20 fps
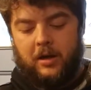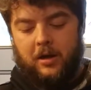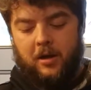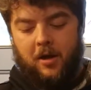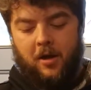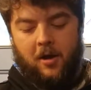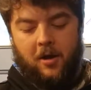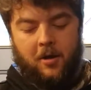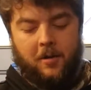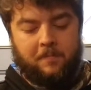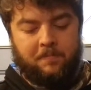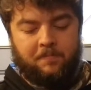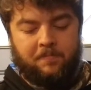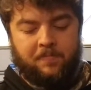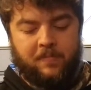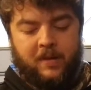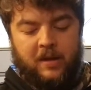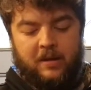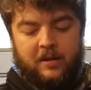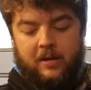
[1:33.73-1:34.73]

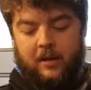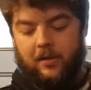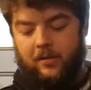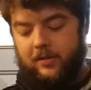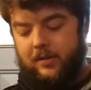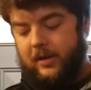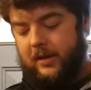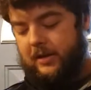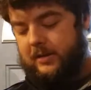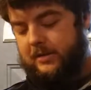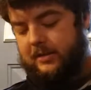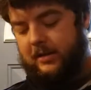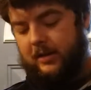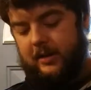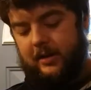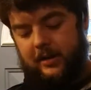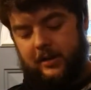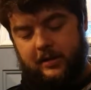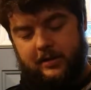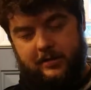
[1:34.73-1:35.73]
Now this
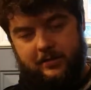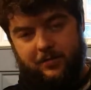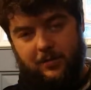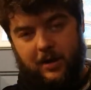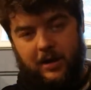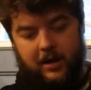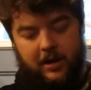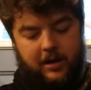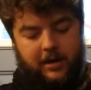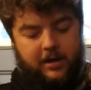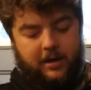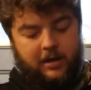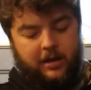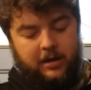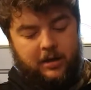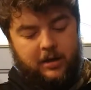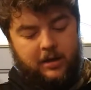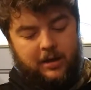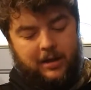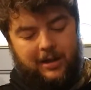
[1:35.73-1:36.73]
is my
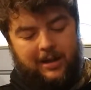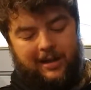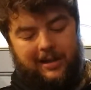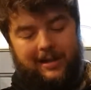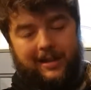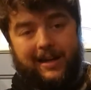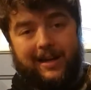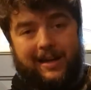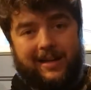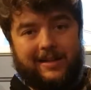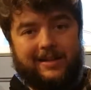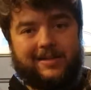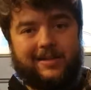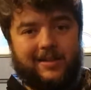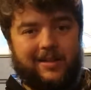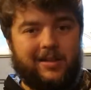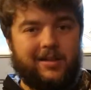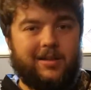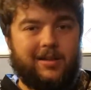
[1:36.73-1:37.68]
light